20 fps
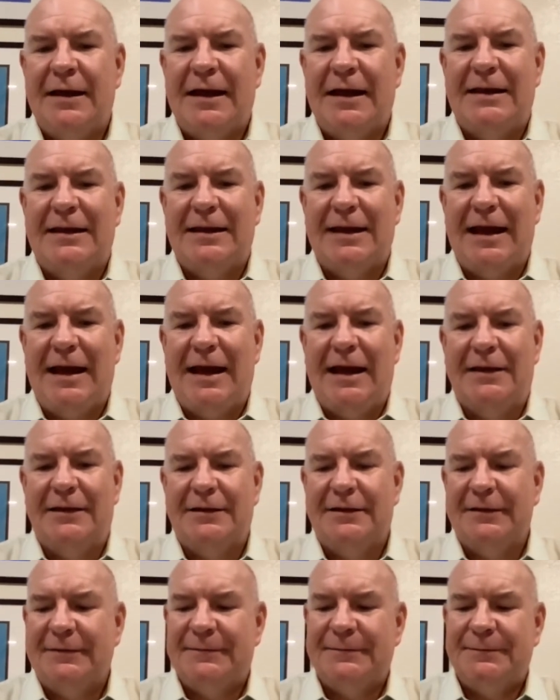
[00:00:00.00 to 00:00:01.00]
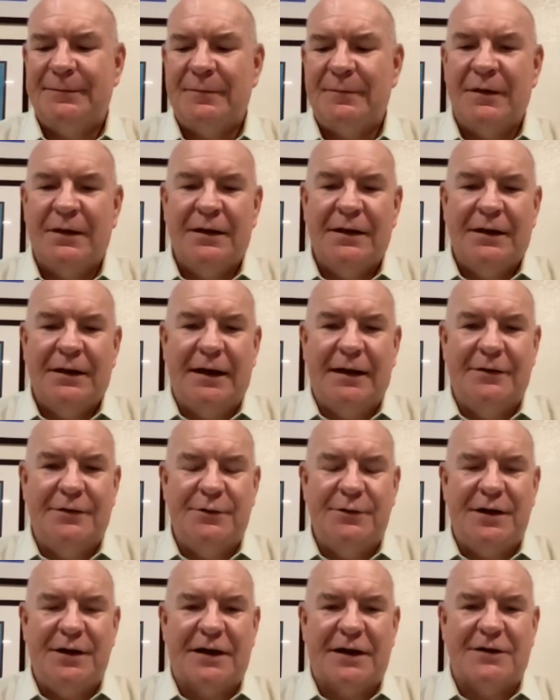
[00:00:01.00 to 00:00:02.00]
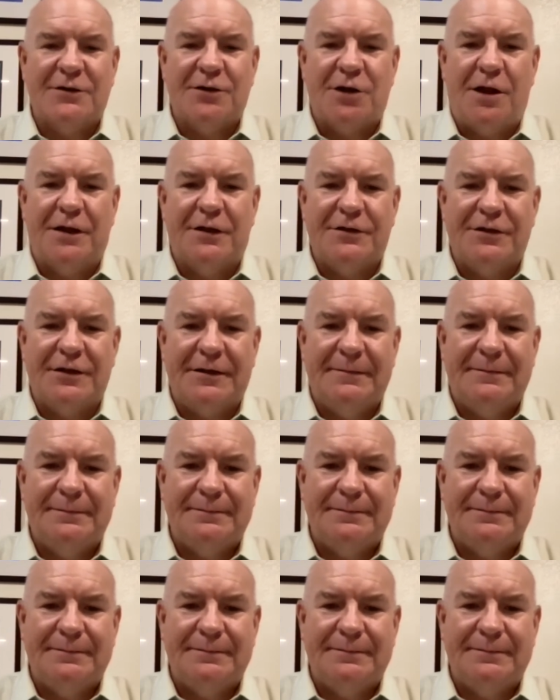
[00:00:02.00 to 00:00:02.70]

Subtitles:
and land and new technology.